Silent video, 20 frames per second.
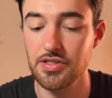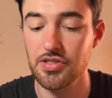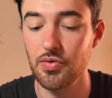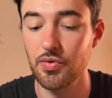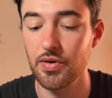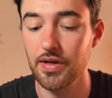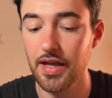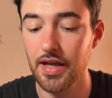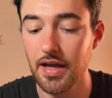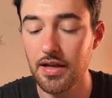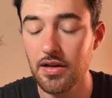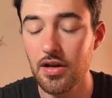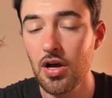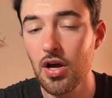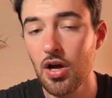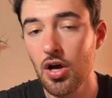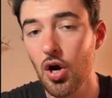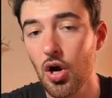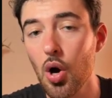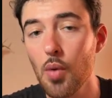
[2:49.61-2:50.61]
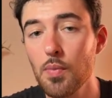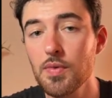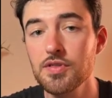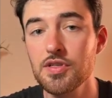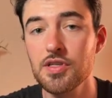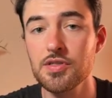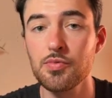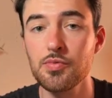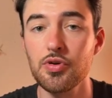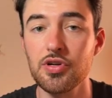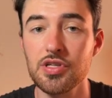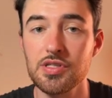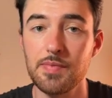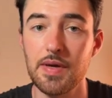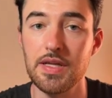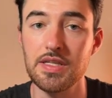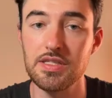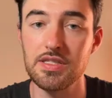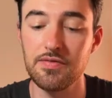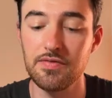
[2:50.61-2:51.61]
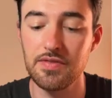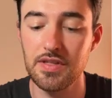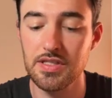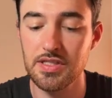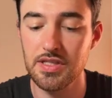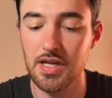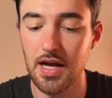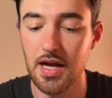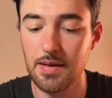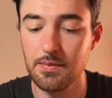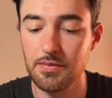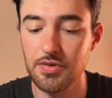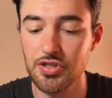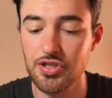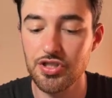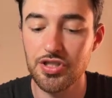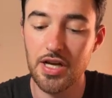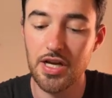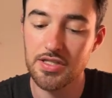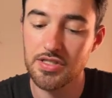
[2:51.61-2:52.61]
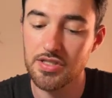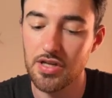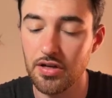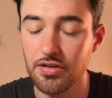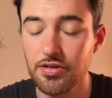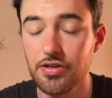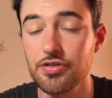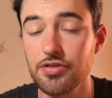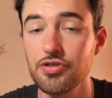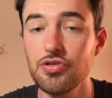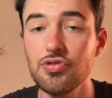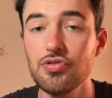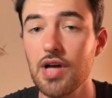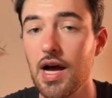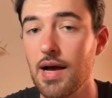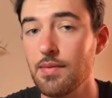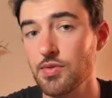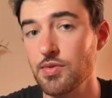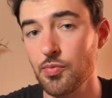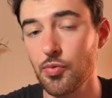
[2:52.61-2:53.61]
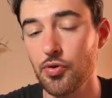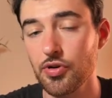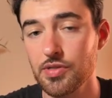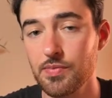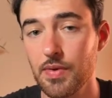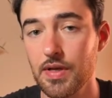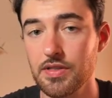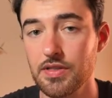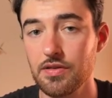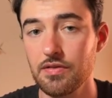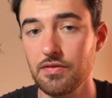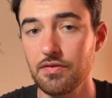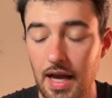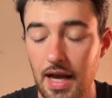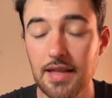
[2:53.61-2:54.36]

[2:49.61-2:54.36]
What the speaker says: So again, Opus is more expensive, this time just under 2 times more expensive.